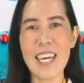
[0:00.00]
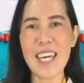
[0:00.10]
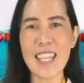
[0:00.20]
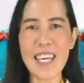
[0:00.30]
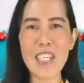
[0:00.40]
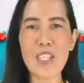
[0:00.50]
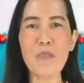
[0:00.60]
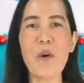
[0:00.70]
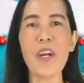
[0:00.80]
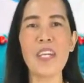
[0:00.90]
This
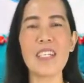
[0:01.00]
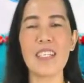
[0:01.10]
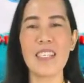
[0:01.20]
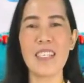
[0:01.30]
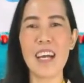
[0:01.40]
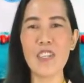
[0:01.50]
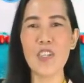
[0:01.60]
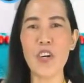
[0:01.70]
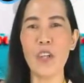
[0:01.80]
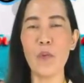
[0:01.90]
morning's
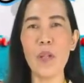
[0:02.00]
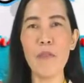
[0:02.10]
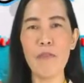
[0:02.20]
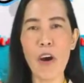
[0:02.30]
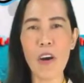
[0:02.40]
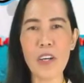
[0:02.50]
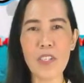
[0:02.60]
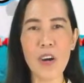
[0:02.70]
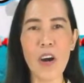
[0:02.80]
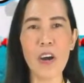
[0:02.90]
discussion will focus
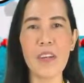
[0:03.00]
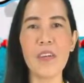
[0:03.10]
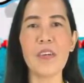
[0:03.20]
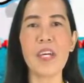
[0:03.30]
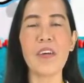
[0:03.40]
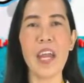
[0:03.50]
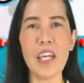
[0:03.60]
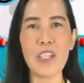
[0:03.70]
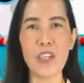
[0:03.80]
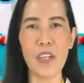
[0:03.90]
on
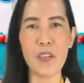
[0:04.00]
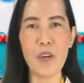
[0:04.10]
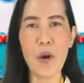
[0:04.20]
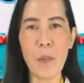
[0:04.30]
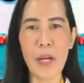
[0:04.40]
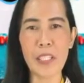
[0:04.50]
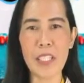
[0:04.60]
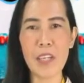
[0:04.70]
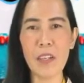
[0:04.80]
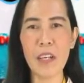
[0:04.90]
recreation,
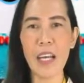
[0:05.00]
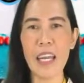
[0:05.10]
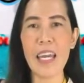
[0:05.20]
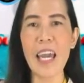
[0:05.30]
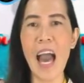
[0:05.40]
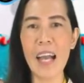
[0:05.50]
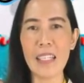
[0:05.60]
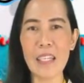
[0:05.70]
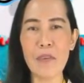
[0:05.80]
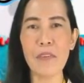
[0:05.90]
particularly
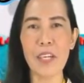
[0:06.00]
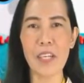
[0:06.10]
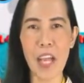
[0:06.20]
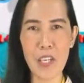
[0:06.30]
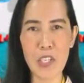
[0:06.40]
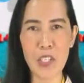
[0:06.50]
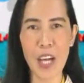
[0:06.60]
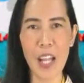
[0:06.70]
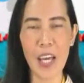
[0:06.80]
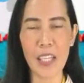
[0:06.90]
active
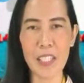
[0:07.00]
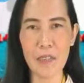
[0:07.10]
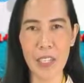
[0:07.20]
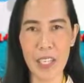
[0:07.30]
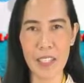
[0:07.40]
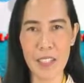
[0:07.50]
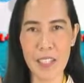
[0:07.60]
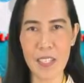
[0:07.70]
recreational activities,